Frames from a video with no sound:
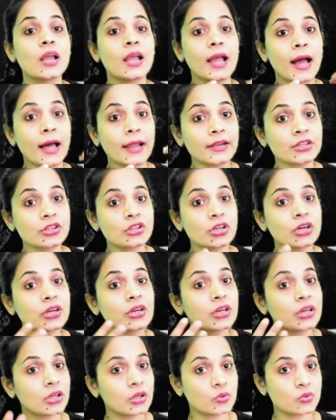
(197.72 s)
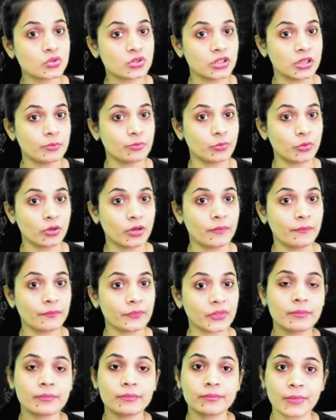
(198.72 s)
another new gene pool.
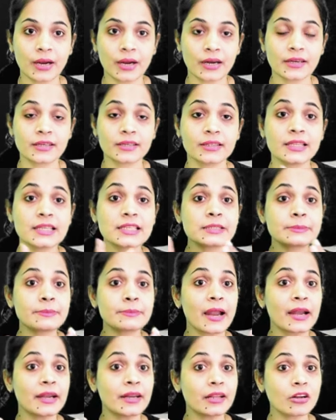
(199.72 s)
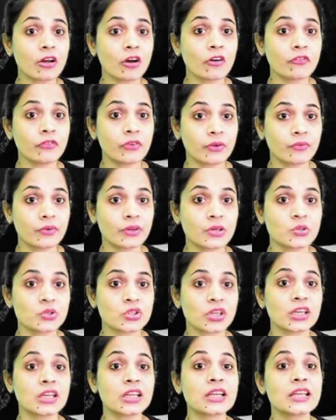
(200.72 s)
Okay, but this pattern of
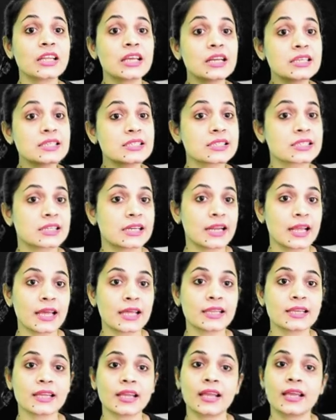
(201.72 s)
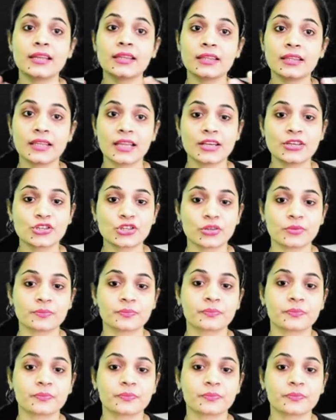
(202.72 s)
evolution, it is rare in nature.